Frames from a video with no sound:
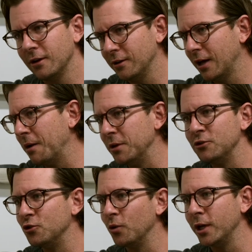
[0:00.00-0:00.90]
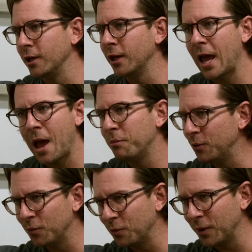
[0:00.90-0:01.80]
I'm enjoying and happy
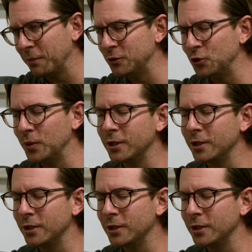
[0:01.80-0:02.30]
with what I'm doing.